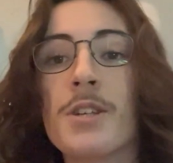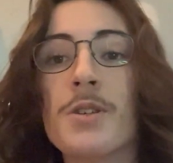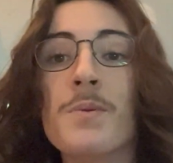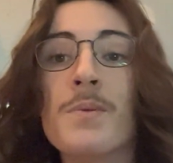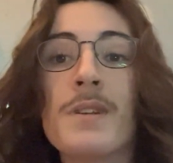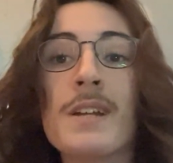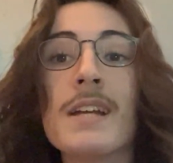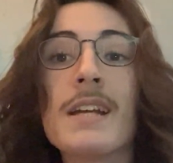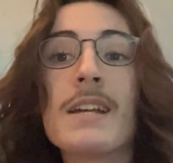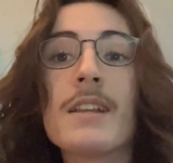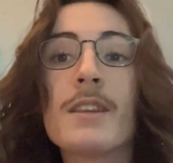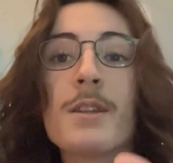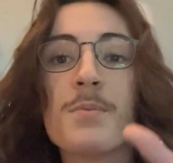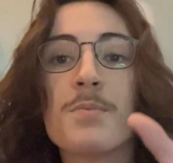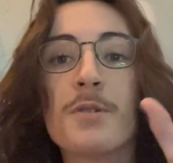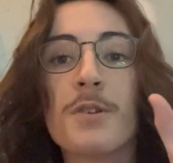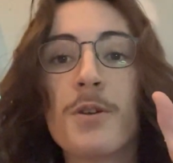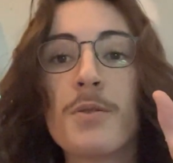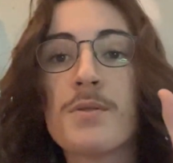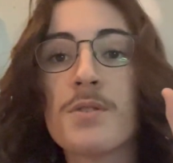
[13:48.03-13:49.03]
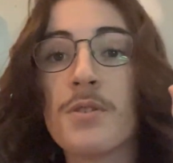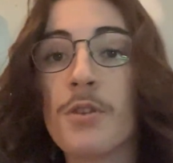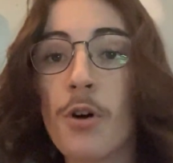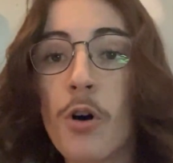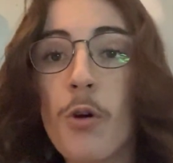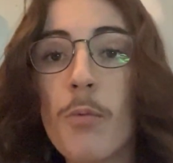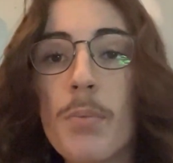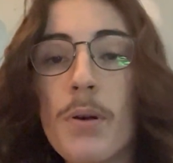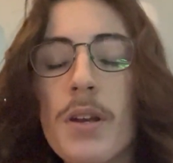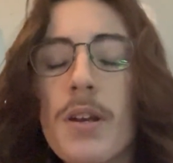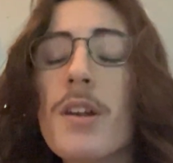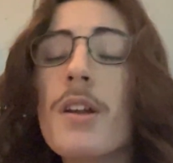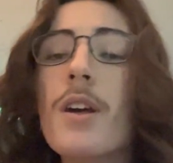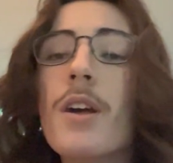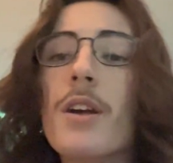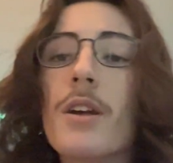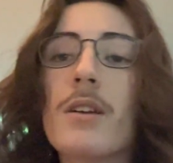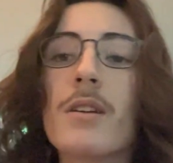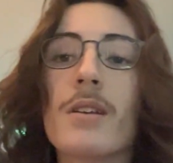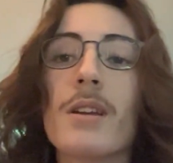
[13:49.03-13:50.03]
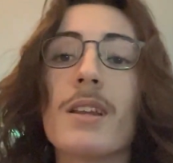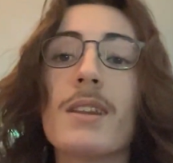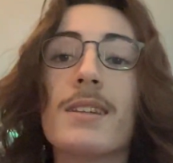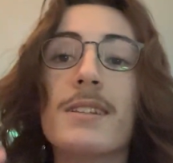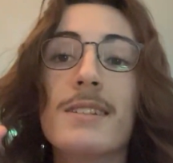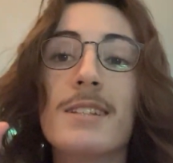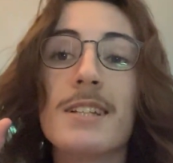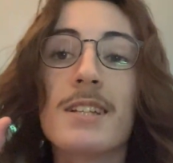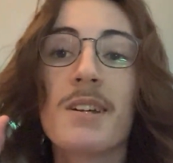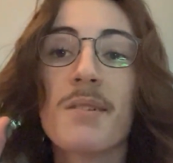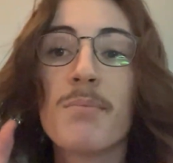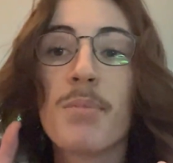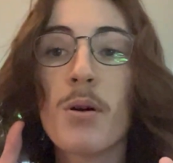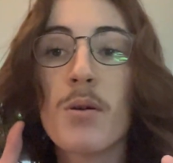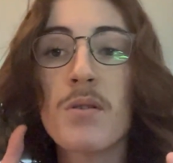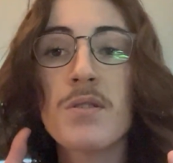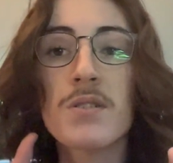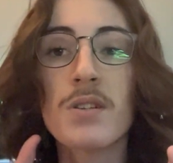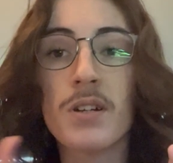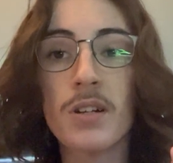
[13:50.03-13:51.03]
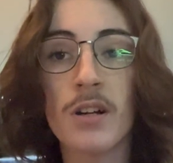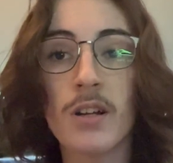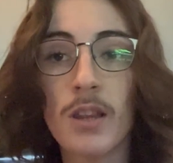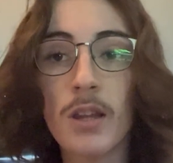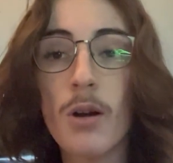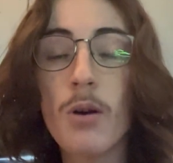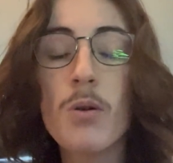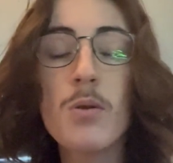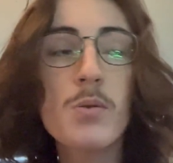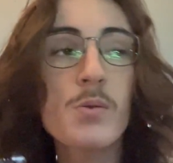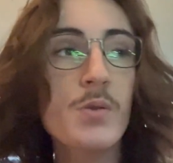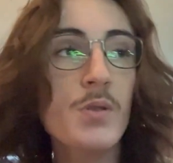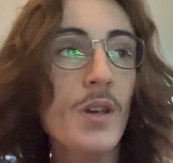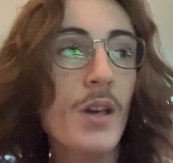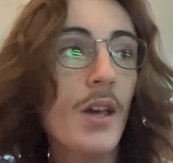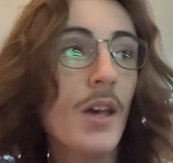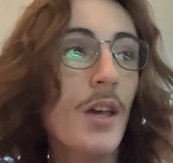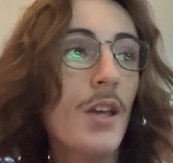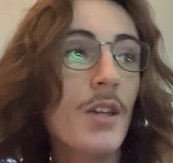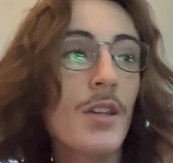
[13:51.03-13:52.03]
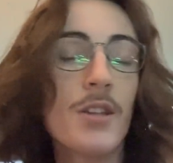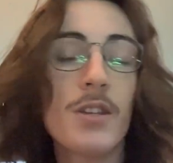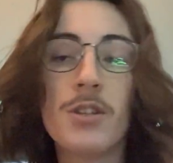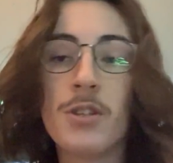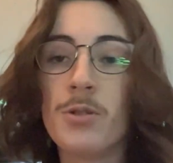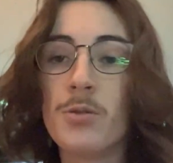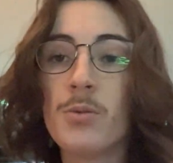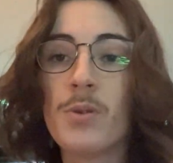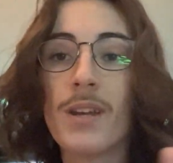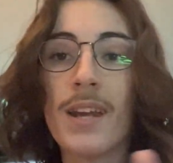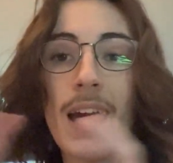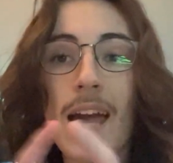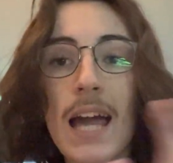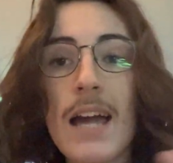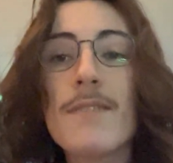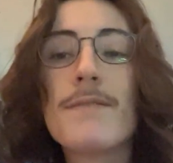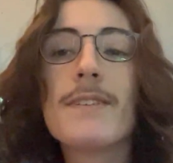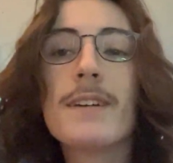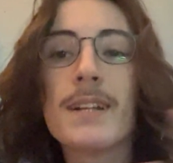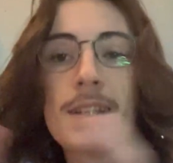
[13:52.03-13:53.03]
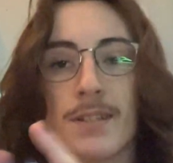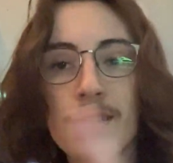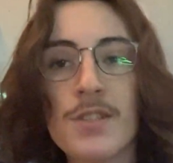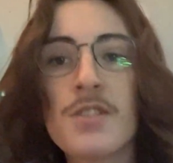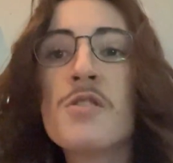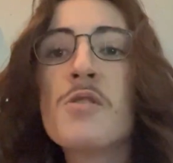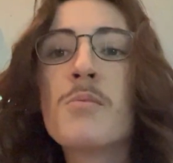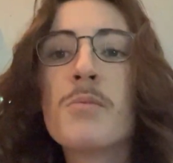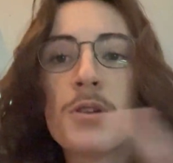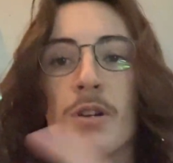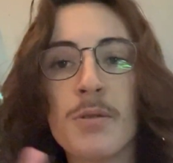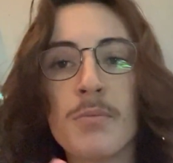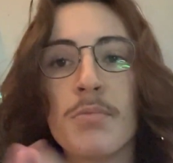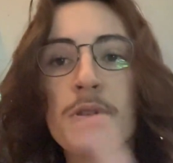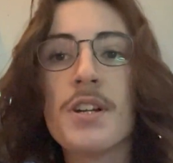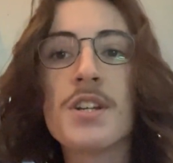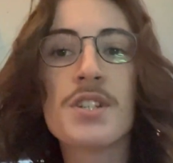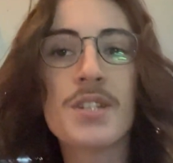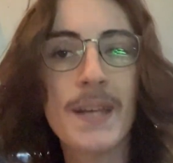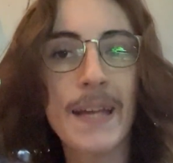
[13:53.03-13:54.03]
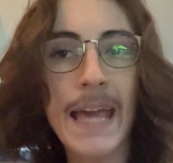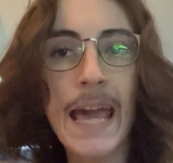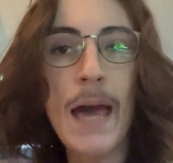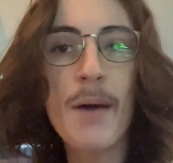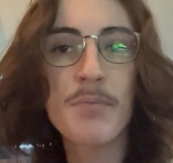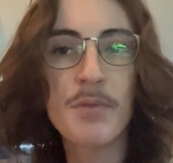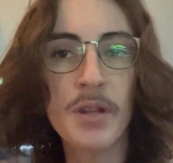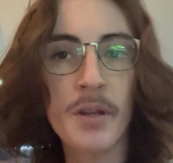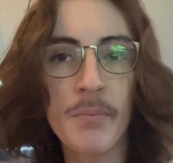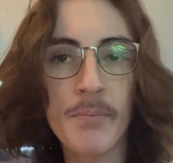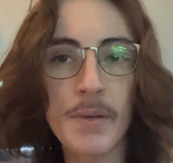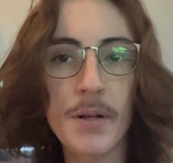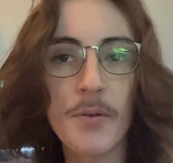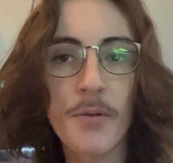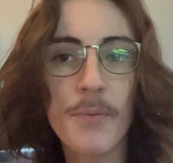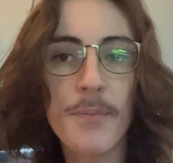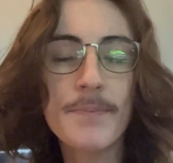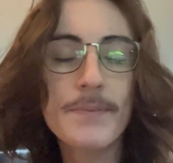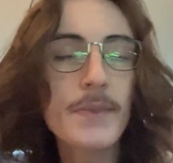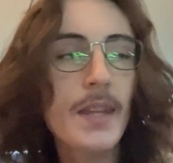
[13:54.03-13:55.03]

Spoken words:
You need the producer to open, you need the decomposer to close. You can have a consumer to bridge the gap in the middle.